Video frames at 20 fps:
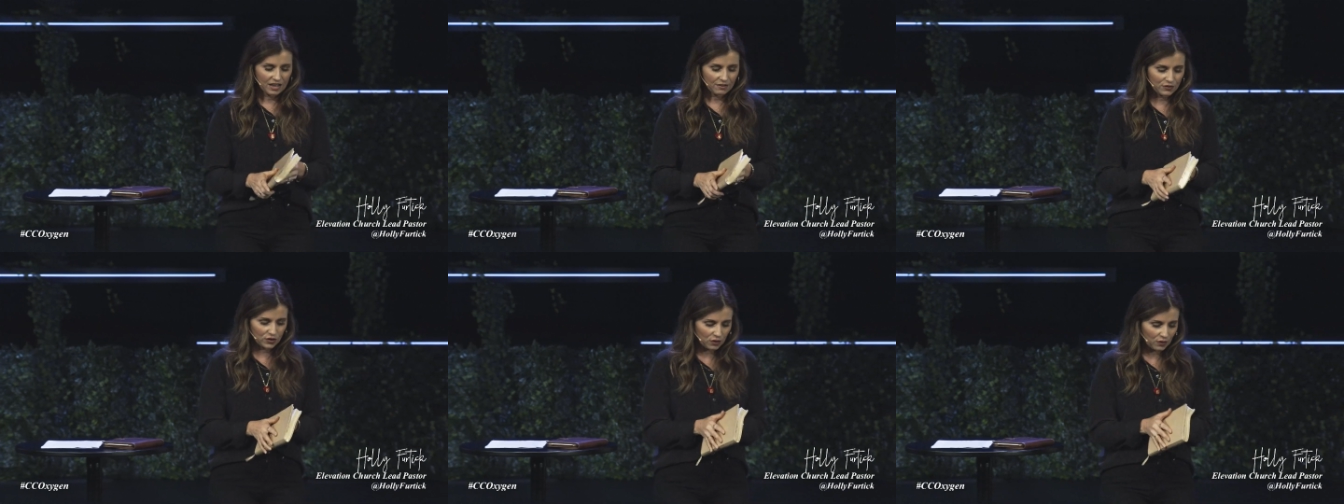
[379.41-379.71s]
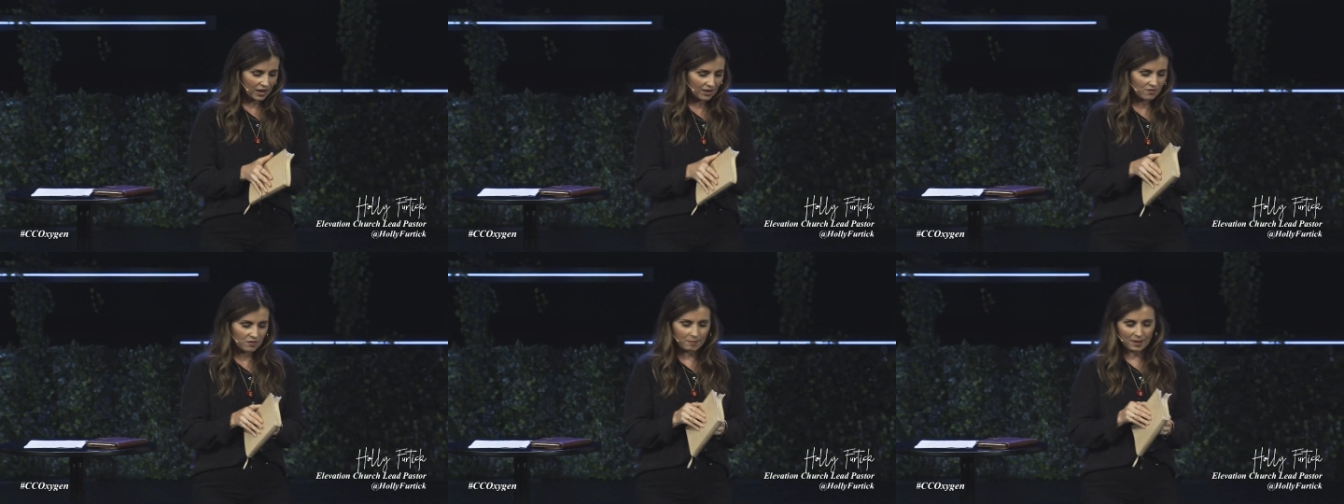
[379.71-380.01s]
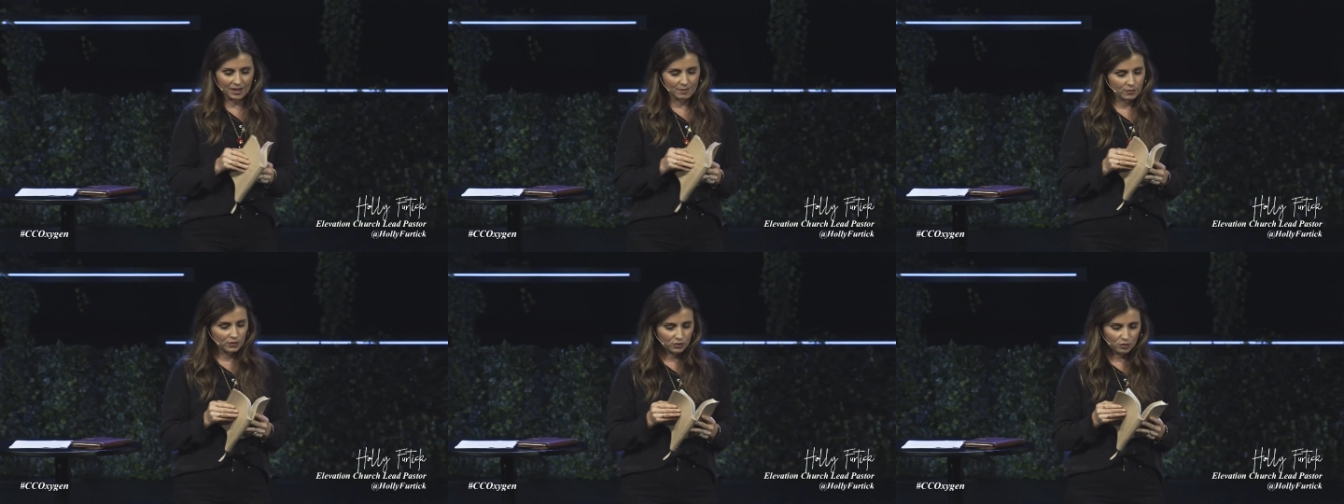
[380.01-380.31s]
If you don't have a
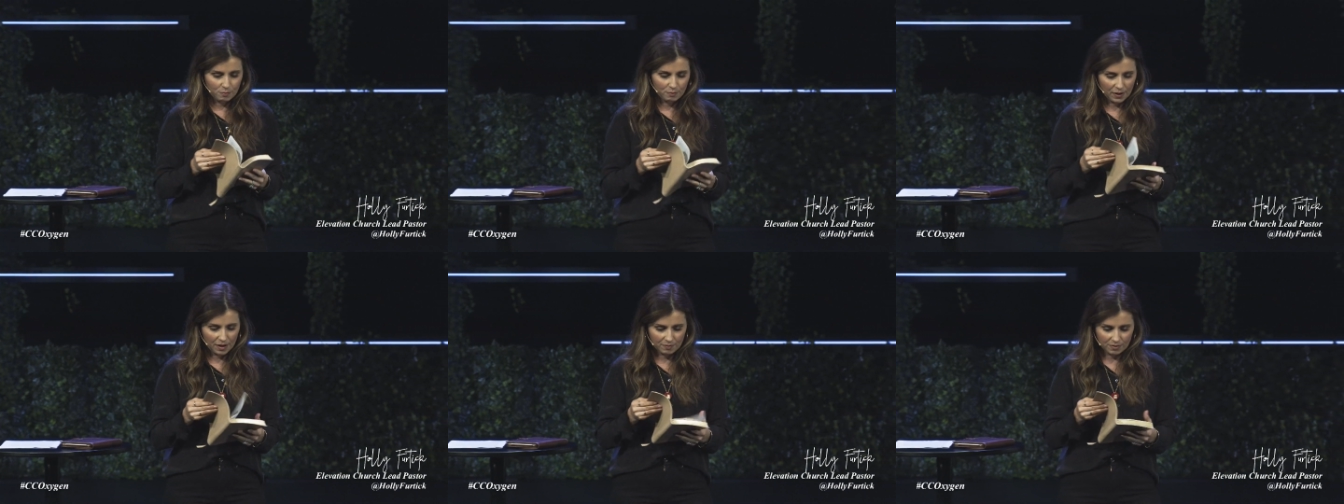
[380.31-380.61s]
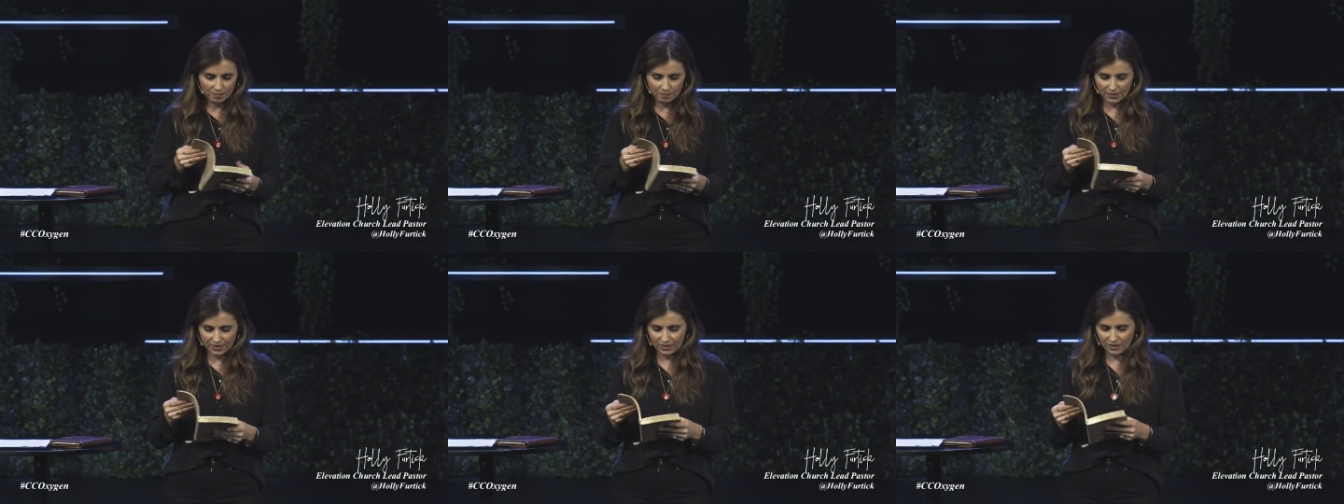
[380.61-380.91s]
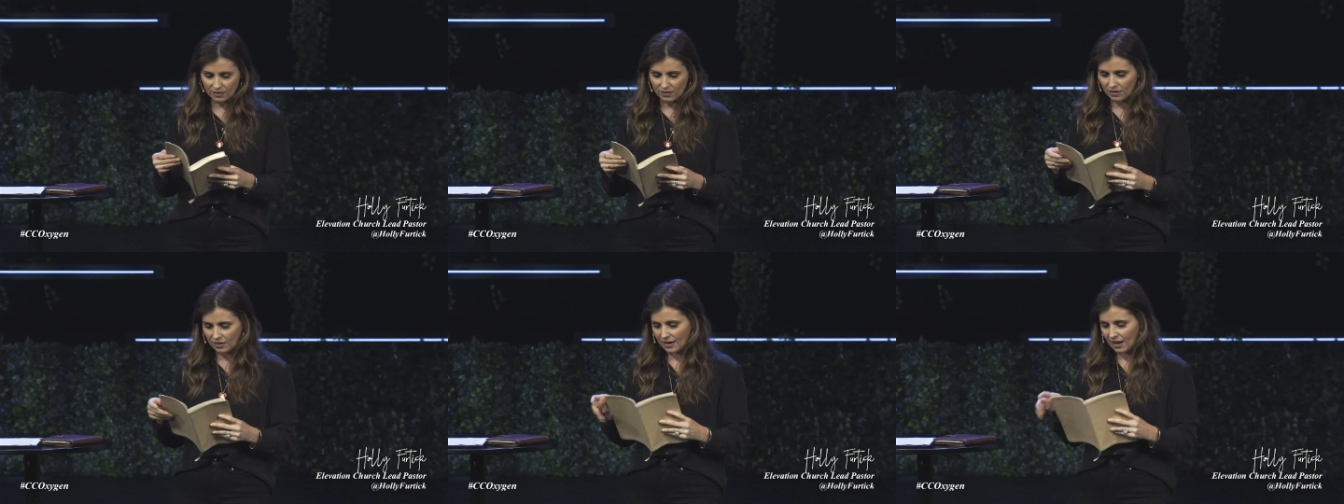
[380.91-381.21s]
Bible, no problem. I
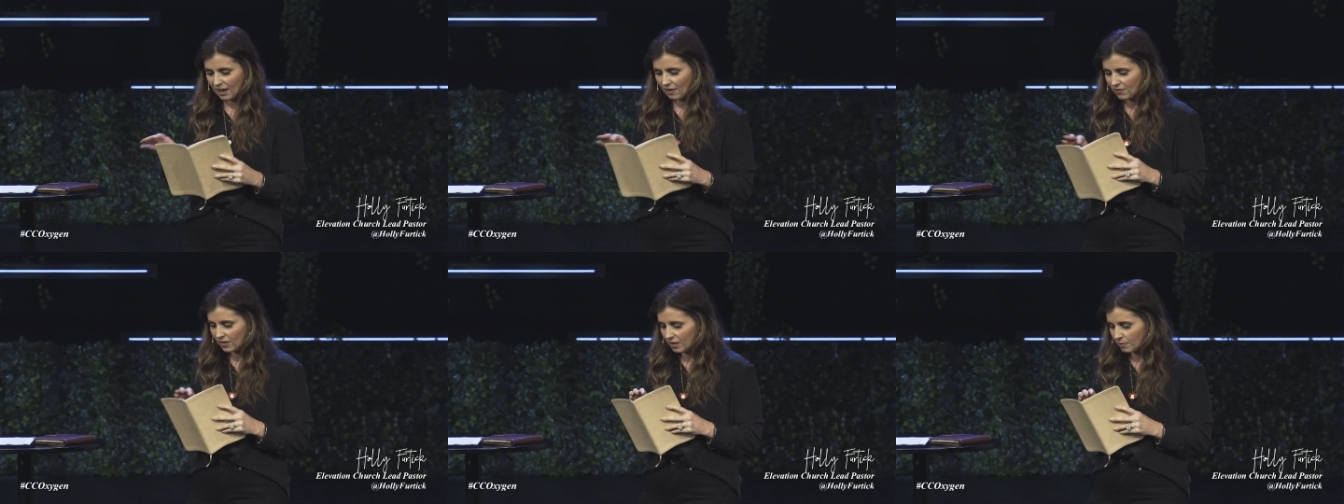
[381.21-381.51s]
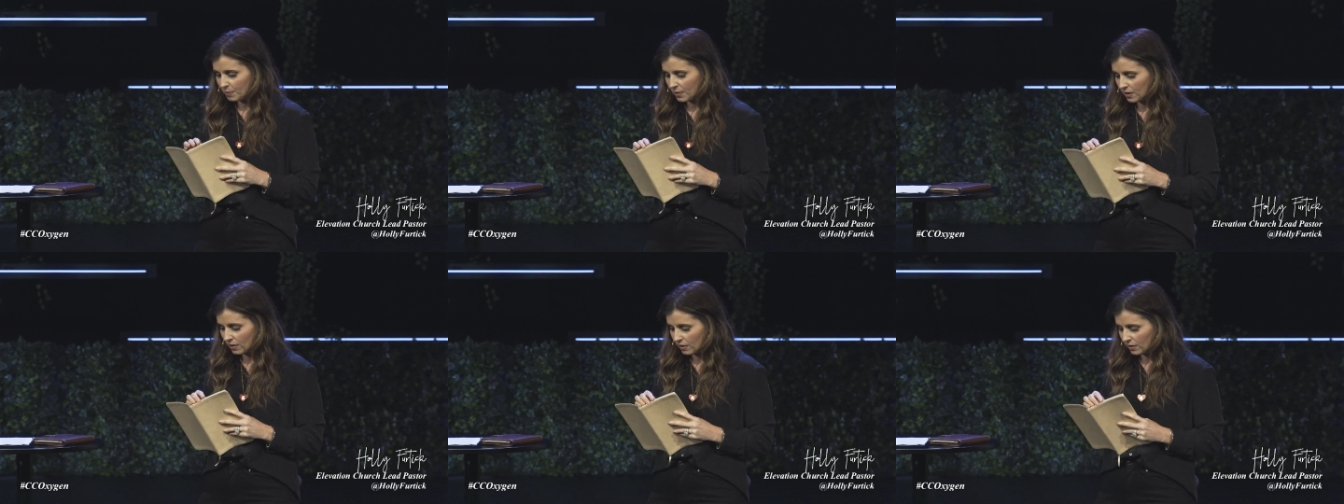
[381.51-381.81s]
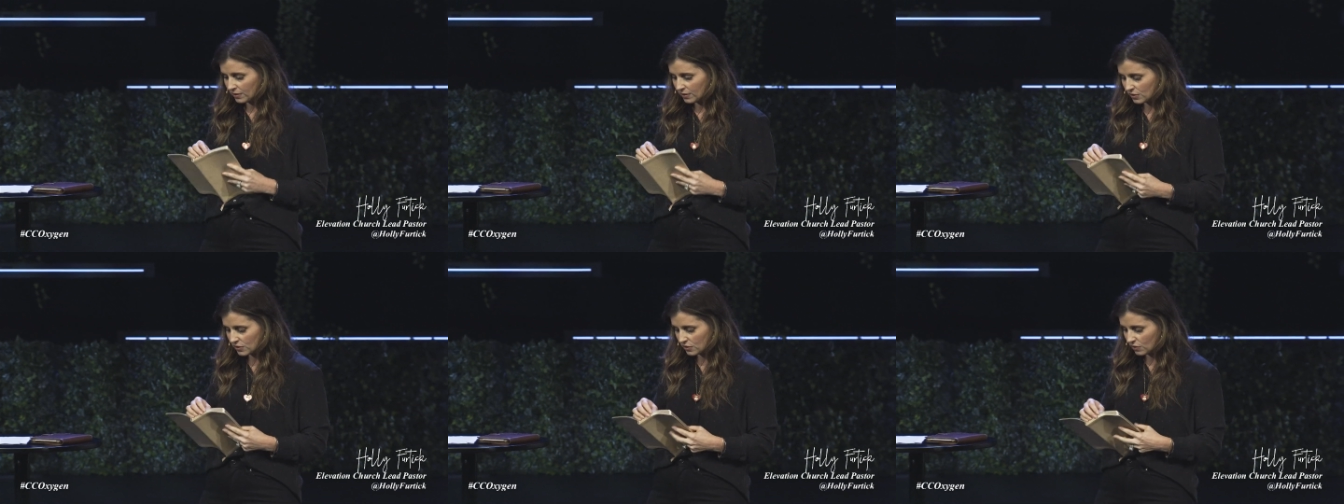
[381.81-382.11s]
think they're going to have it up here
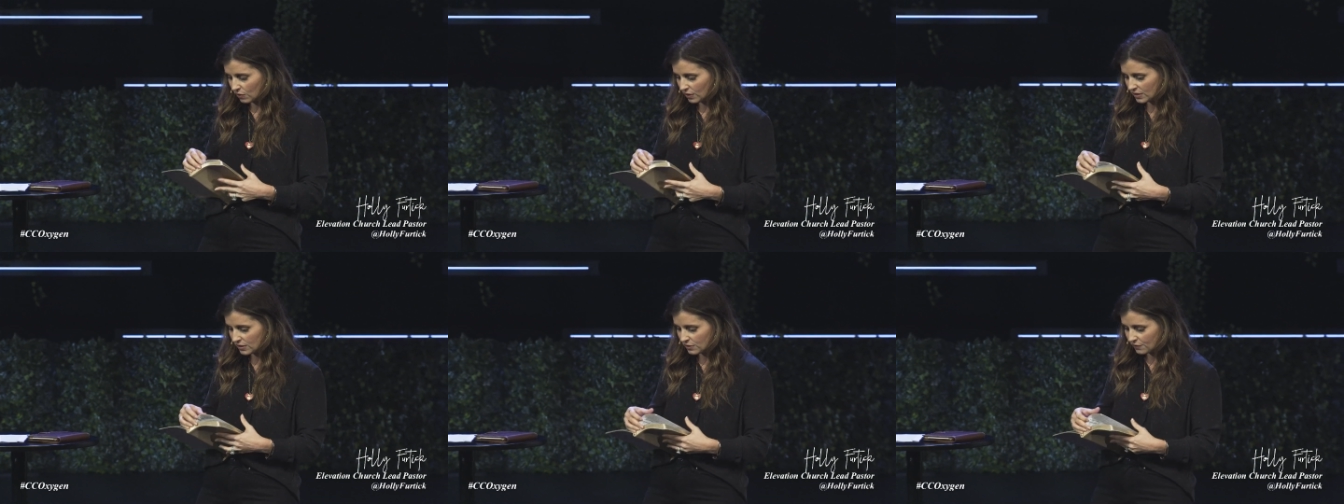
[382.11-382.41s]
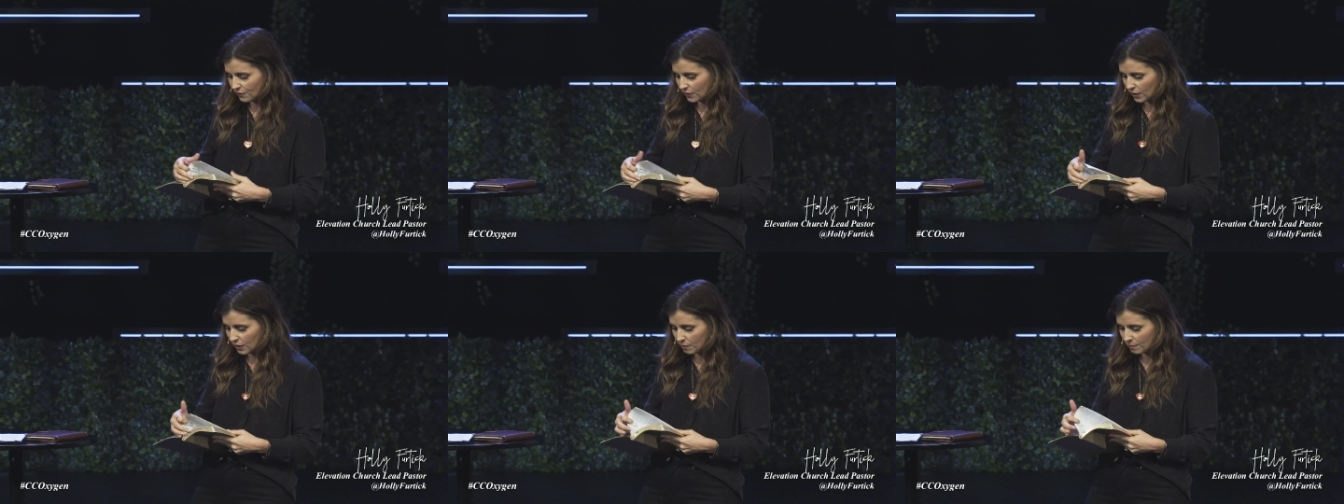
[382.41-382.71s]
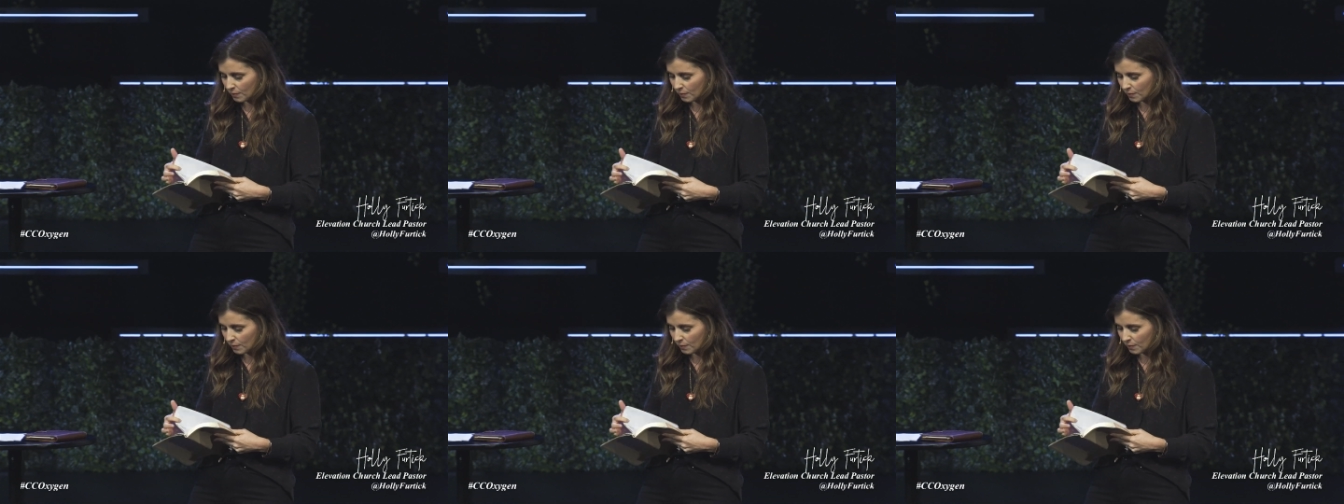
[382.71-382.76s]
on the screens for you.